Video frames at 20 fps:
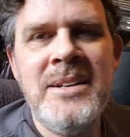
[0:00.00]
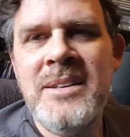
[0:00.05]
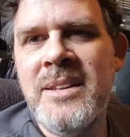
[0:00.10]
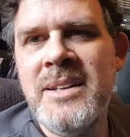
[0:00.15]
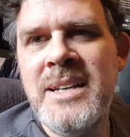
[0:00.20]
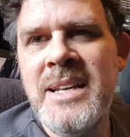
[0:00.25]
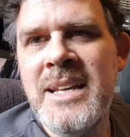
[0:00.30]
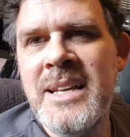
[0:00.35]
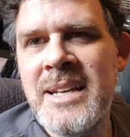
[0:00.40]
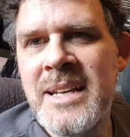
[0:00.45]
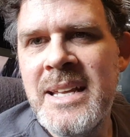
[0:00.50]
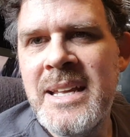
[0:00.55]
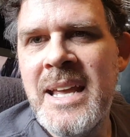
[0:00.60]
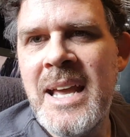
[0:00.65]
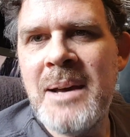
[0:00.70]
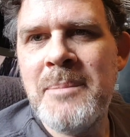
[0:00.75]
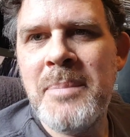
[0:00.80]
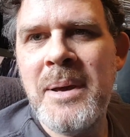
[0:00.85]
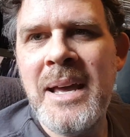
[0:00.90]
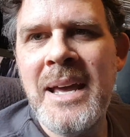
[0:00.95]
the D&D
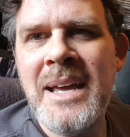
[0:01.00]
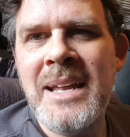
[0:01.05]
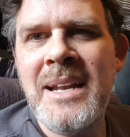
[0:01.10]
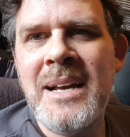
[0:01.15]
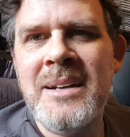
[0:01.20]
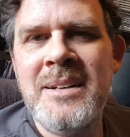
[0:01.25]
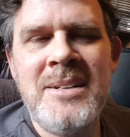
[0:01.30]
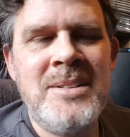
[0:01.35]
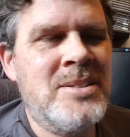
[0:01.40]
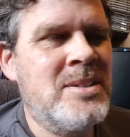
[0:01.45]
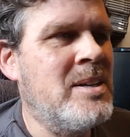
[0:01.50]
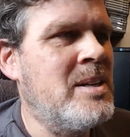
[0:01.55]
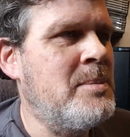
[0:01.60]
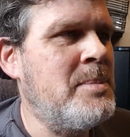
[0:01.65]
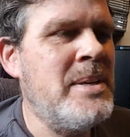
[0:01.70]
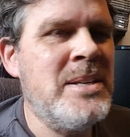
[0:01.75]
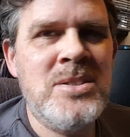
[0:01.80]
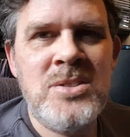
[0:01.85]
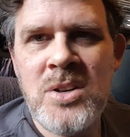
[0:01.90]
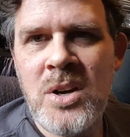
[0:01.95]
campaign. There's going to
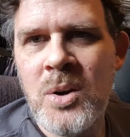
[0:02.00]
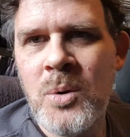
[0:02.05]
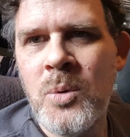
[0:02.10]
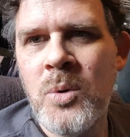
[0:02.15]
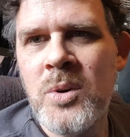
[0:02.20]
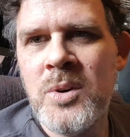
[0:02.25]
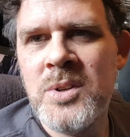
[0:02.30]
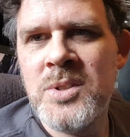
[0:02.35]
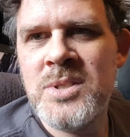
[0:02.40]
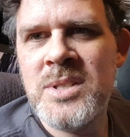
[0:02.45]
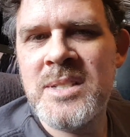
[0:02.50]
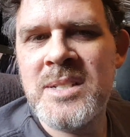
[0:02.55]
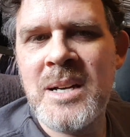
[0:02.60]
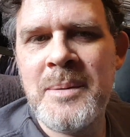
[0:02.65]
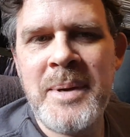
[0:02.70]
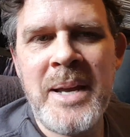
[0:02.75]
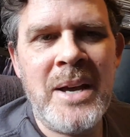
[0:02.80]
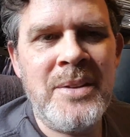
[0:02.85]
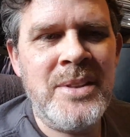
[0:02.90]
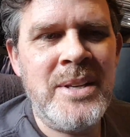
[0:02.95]
be Star Wars is
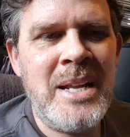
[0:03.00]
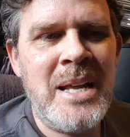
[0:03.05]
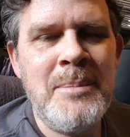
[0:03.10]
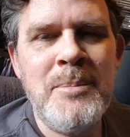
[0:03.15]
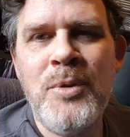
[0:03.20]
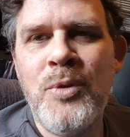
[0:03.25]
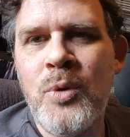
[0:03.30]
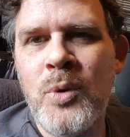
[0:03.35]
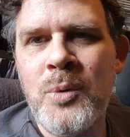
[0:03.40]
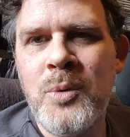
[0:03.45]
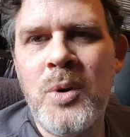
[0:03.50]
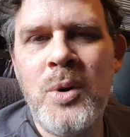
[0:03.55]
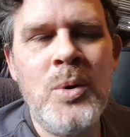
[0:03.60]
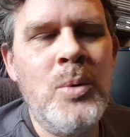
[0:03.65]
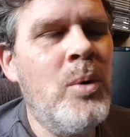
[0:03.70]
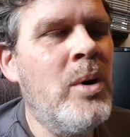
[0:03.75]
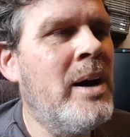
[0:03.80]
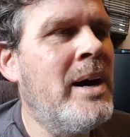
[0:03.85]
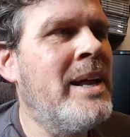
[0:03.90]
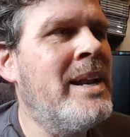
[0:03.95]
coming out the day before Rogue
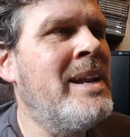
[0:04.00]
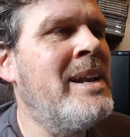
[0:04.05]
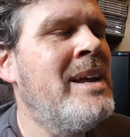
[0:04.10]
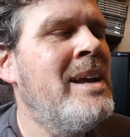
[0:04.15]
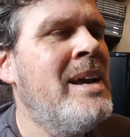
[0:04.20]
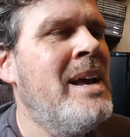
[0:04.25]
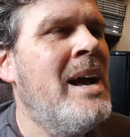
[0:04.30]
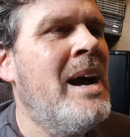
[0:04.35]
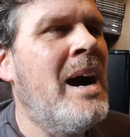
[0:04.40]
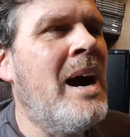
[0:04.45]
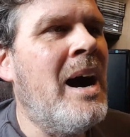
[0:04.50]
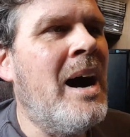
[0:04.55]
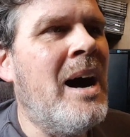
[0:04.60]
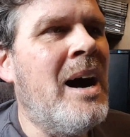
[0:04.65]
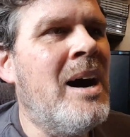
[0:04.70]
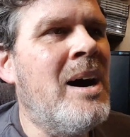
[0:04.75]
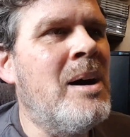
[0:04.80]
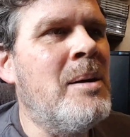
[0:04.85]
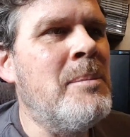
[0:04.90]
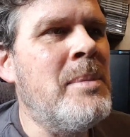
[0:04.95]
One.
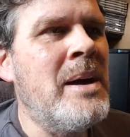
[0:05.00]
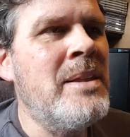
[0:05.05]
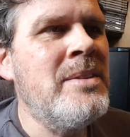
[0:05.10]
And